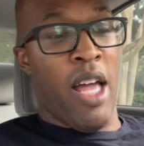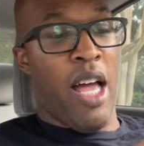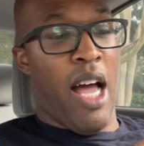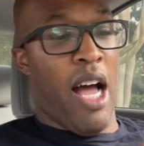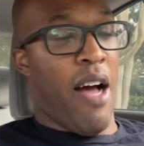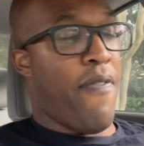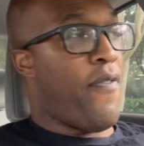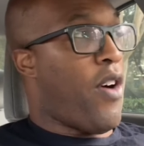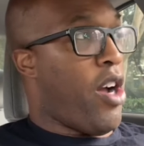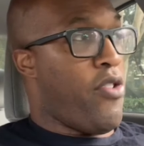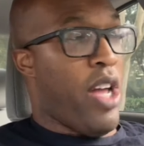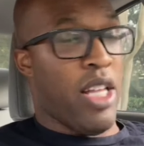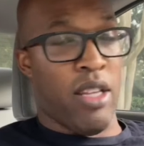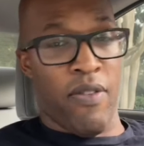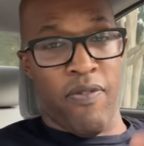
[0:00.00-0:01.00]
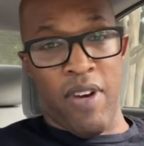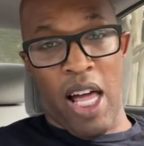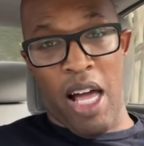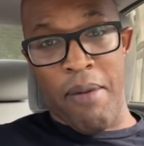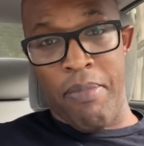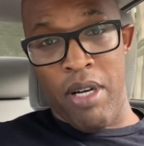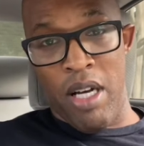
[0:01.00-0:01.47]
how far you have to
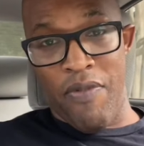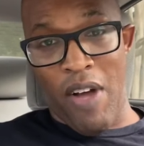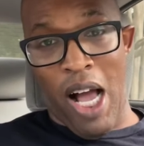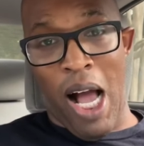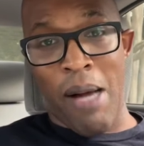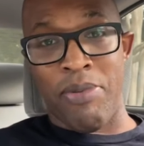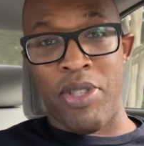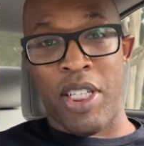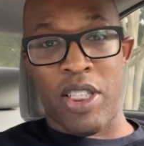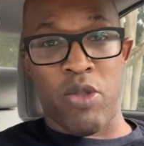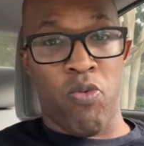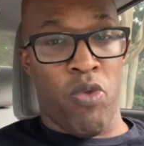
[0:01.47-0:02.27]
fly above objects,